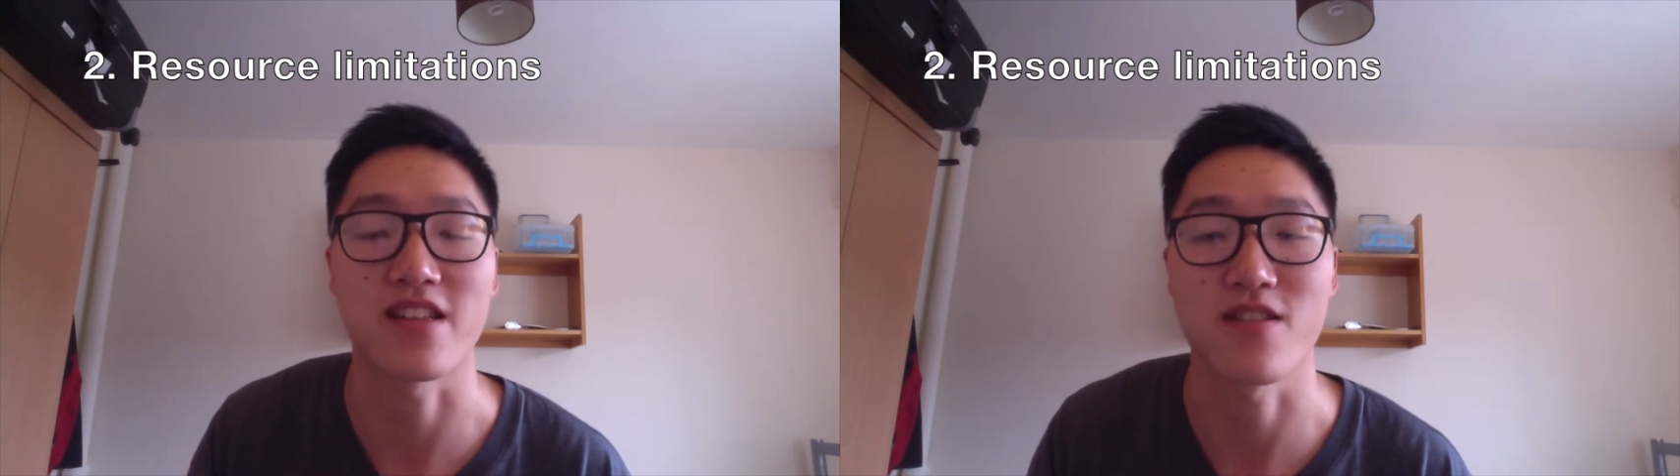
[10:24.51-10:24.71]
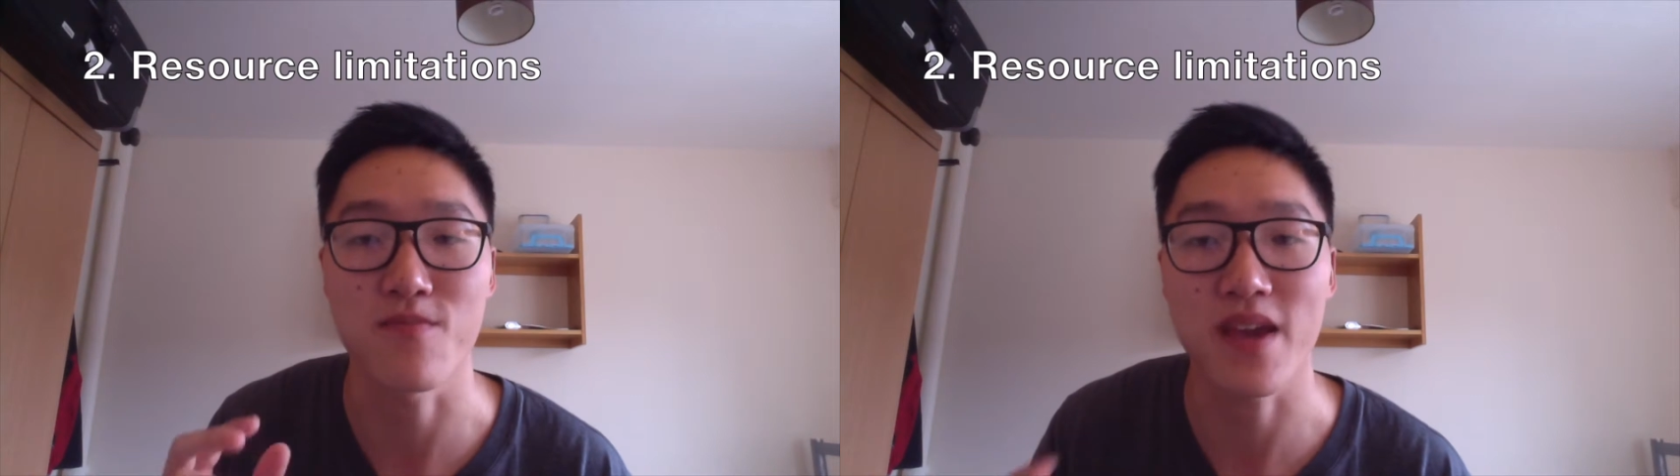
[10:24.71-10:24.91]

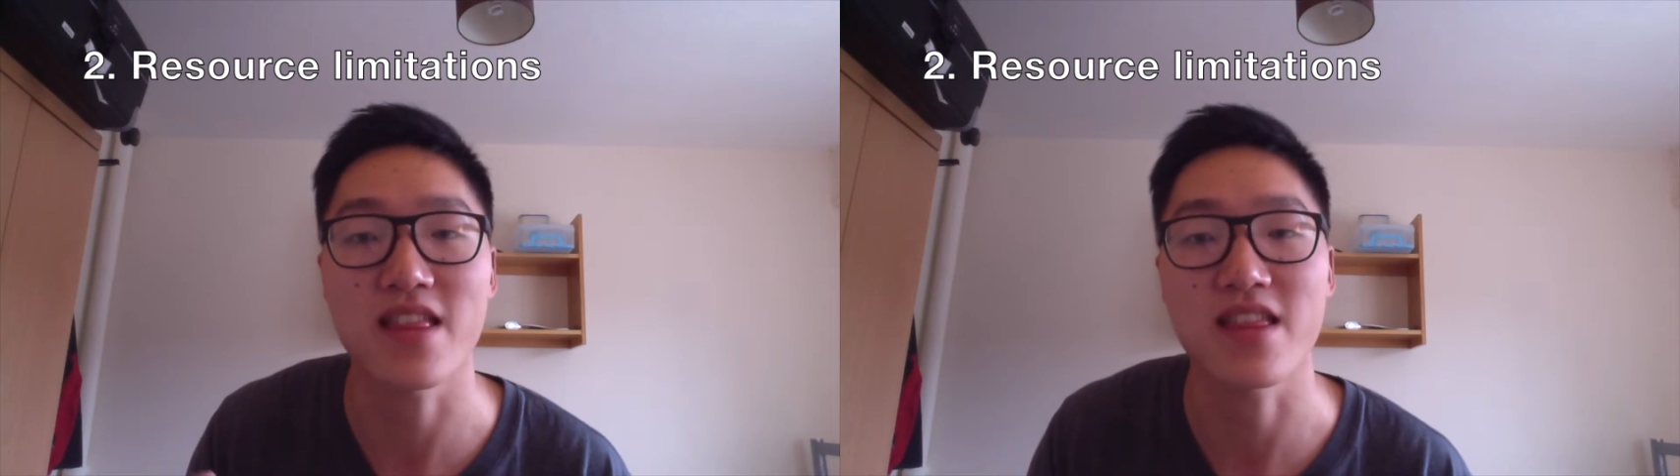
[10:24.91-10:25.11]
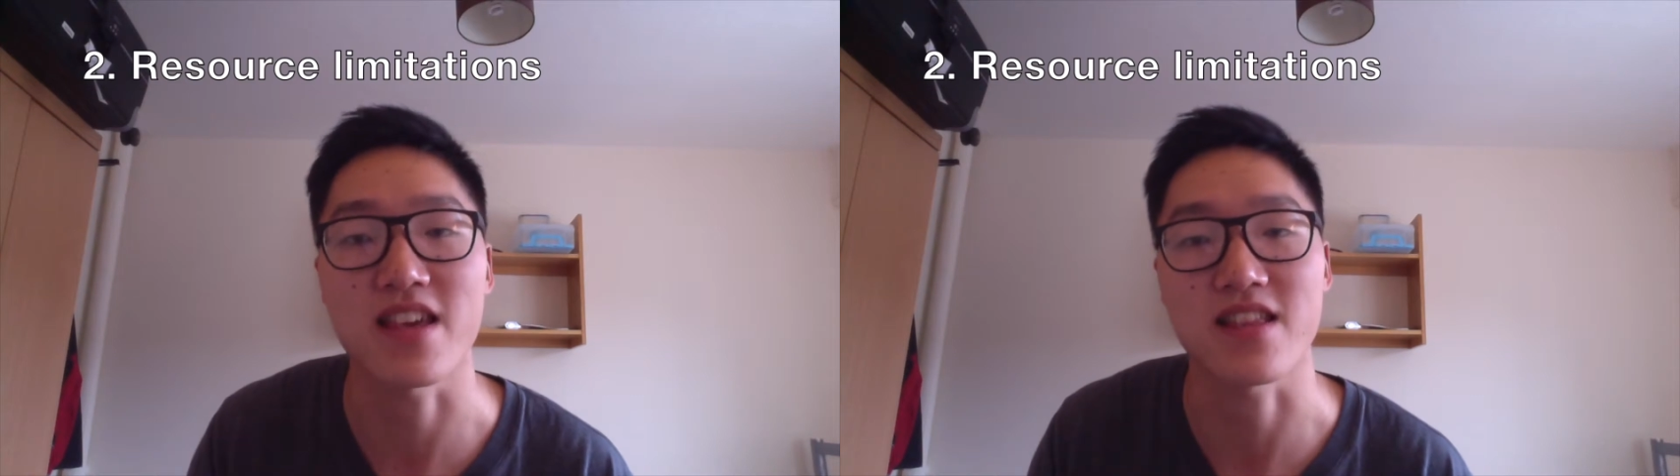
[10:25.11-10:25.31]
And the
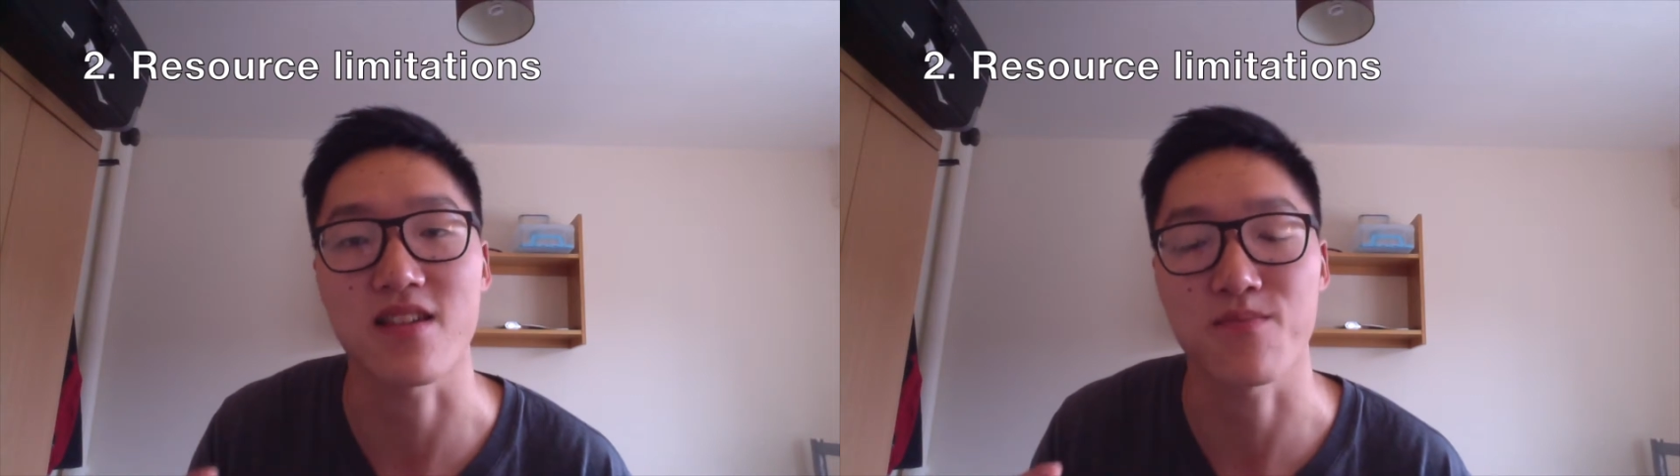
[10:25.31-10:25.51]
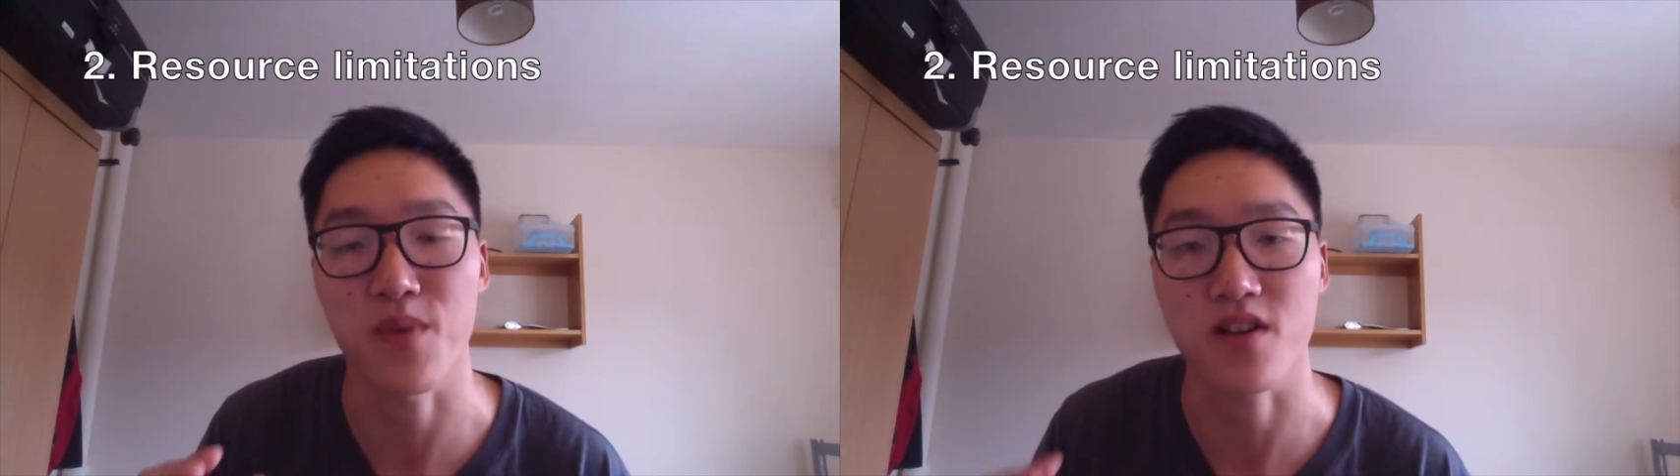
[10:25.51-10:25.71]
main thing
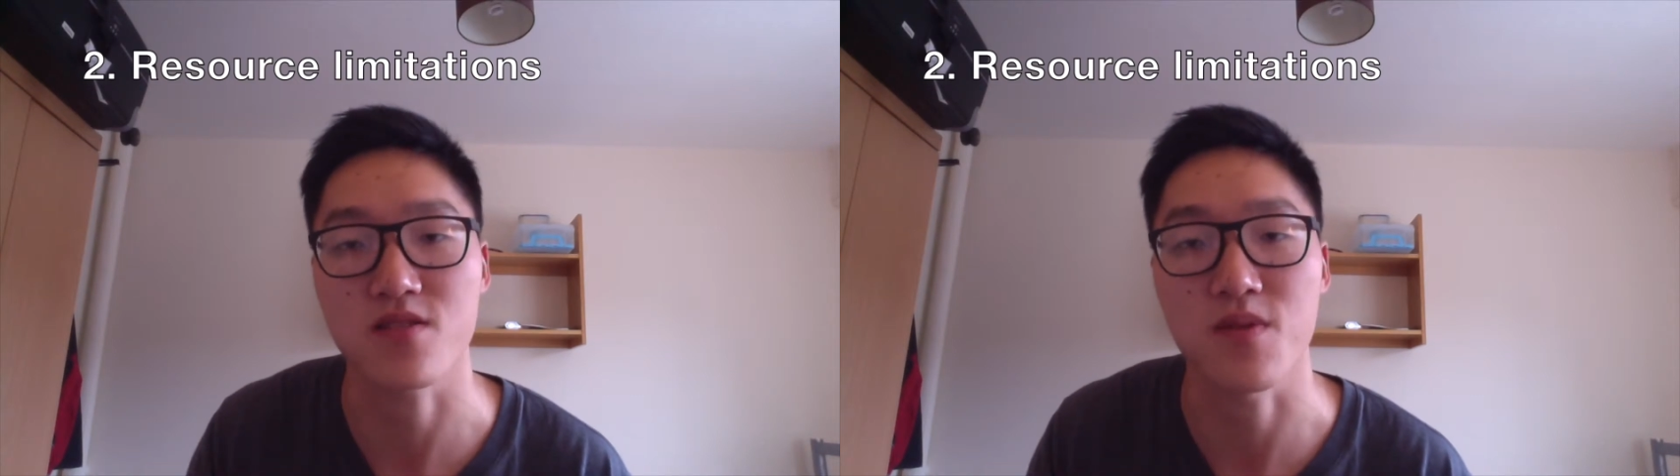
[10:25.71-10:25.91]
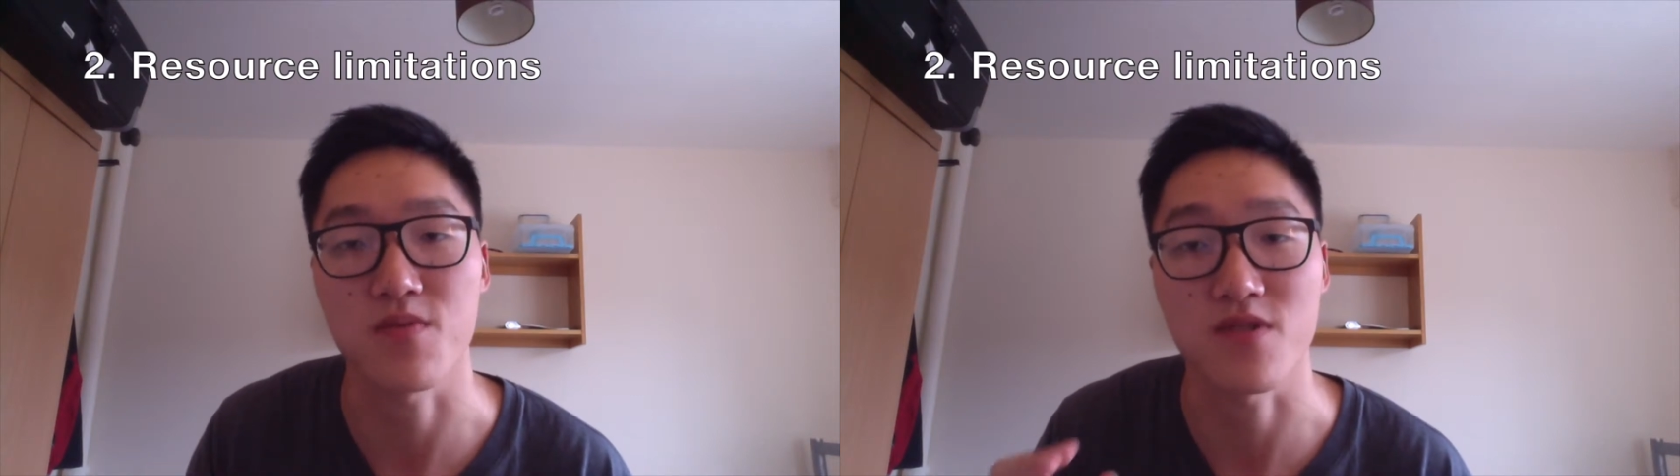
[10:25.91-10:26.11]
that
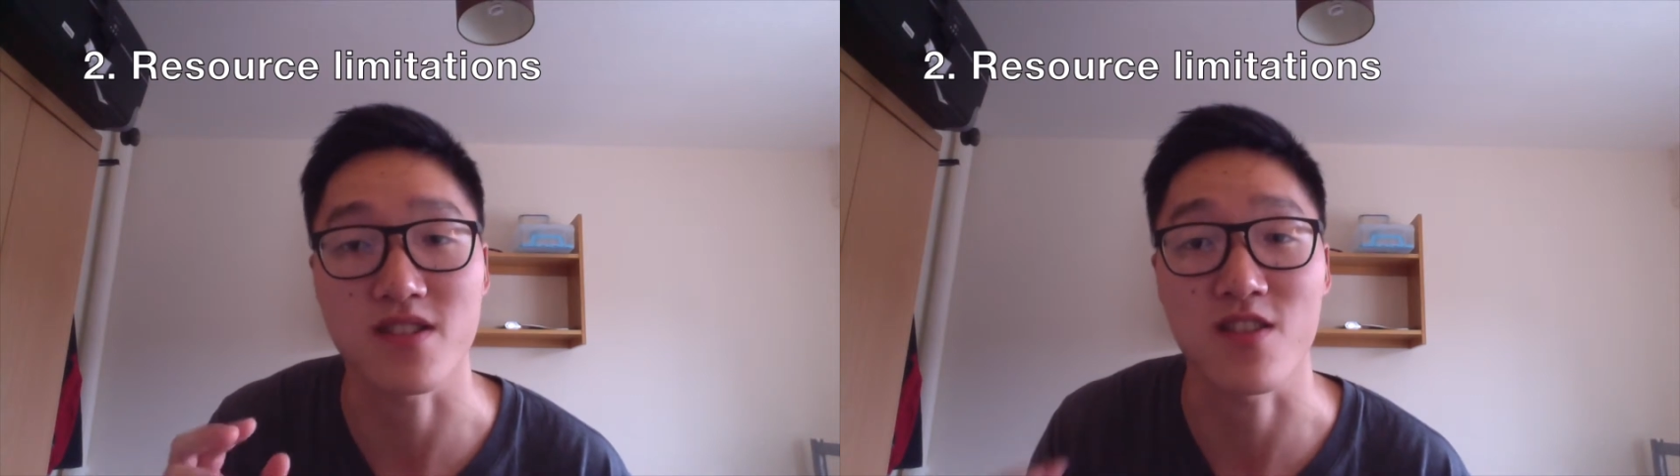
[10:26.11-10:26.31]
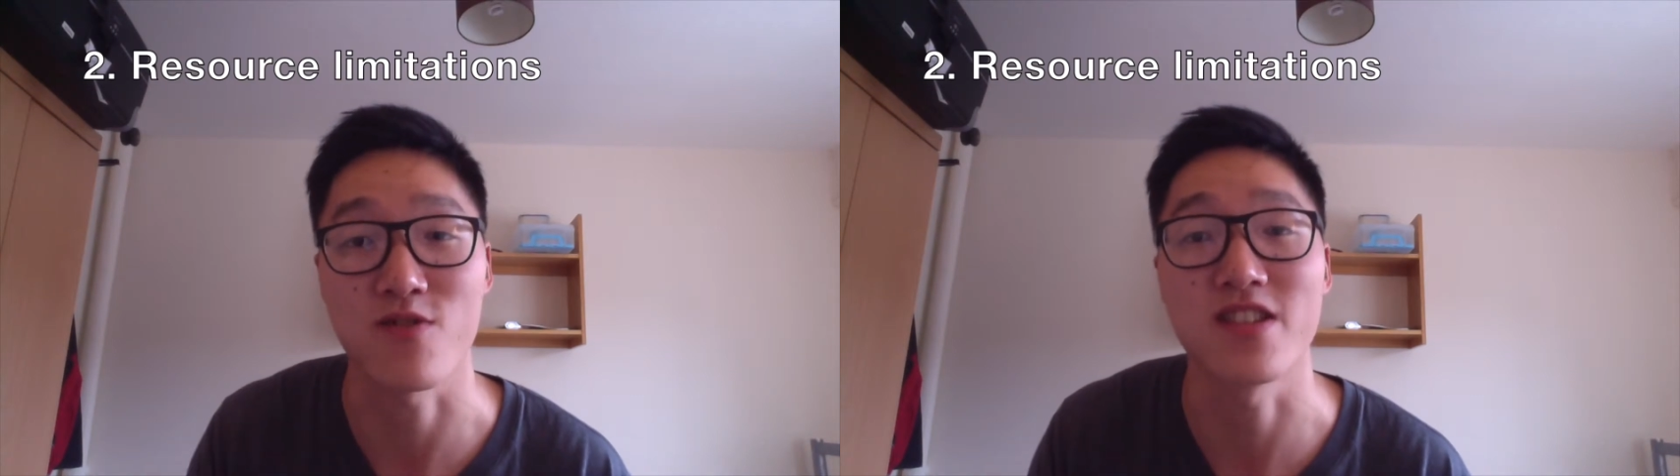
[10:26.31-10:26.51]
bugs people is
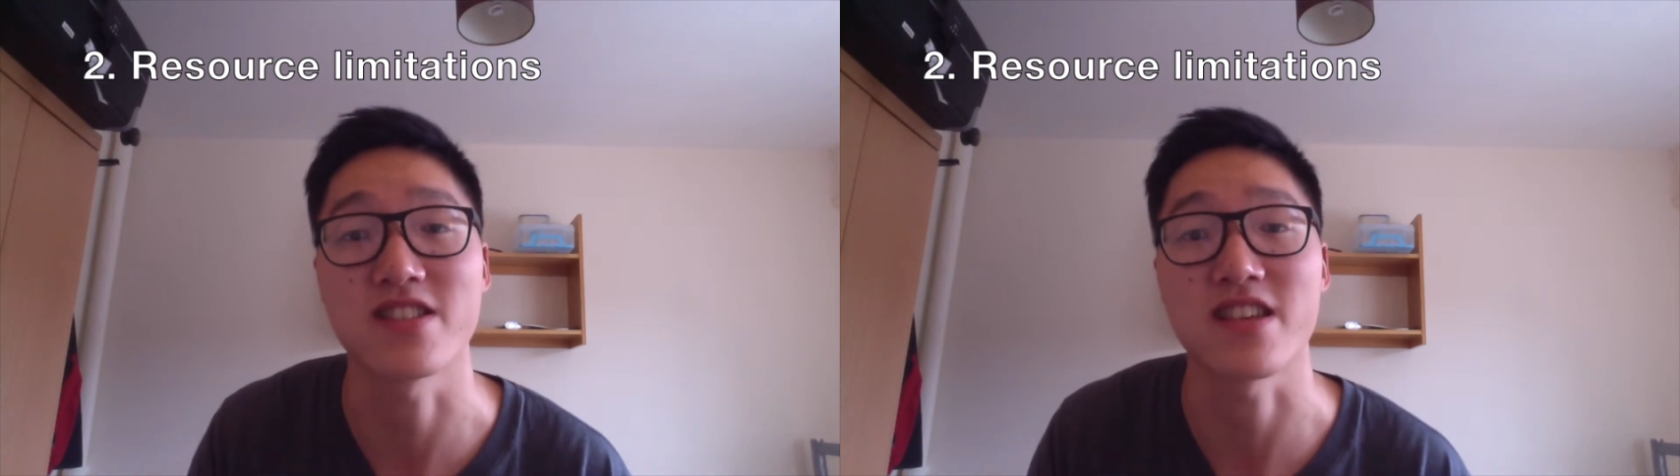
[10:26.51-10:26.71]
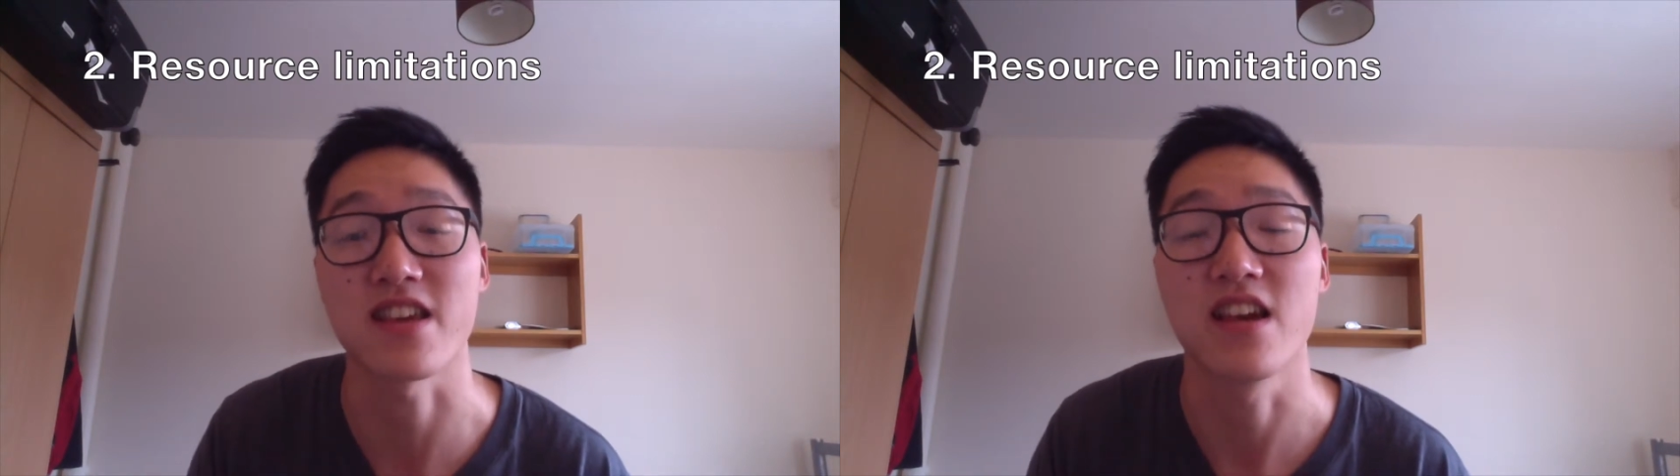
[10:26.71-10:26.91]

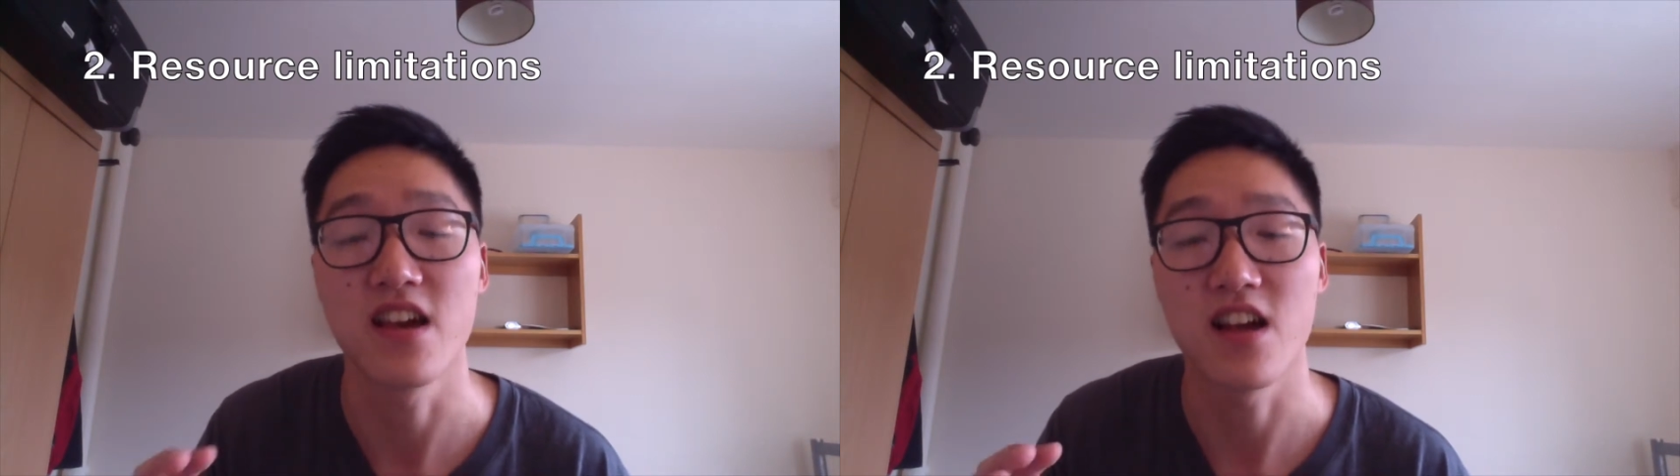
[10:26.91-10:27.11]
sterility.